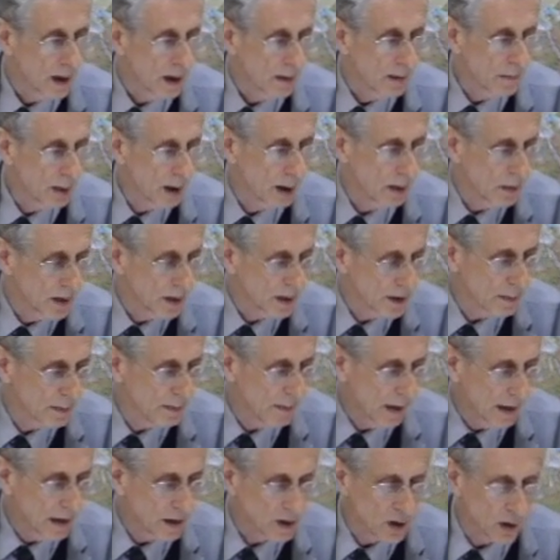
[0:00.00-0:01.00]
in public
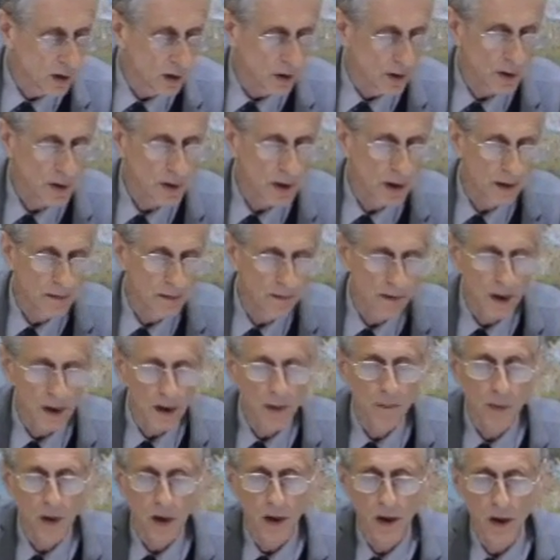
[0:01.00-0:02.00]
debates and on
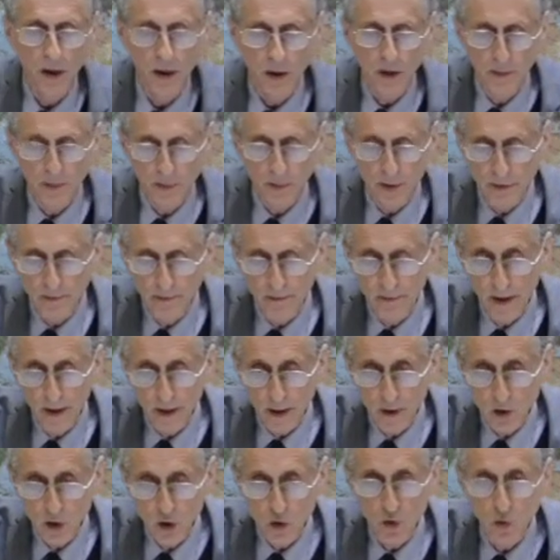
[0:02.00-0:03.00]
TV, but I can be
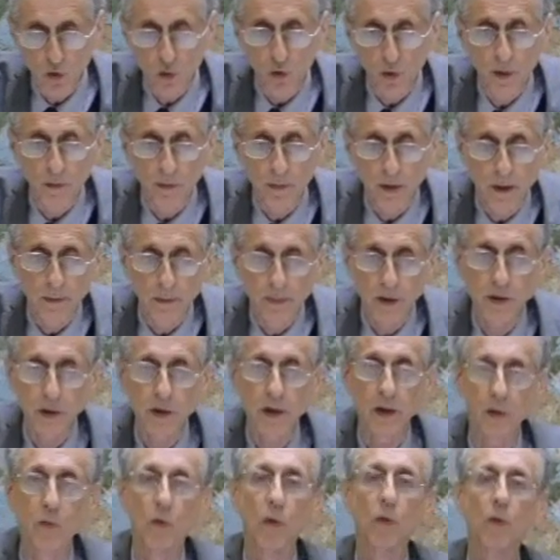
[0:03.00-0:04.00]
very sure the
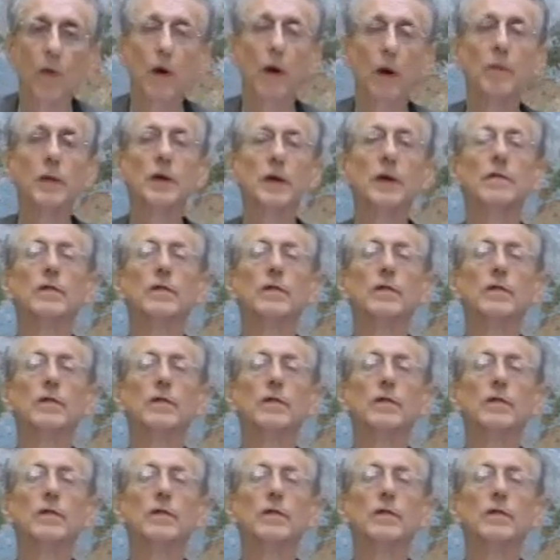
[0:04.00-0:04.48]
BBC will not be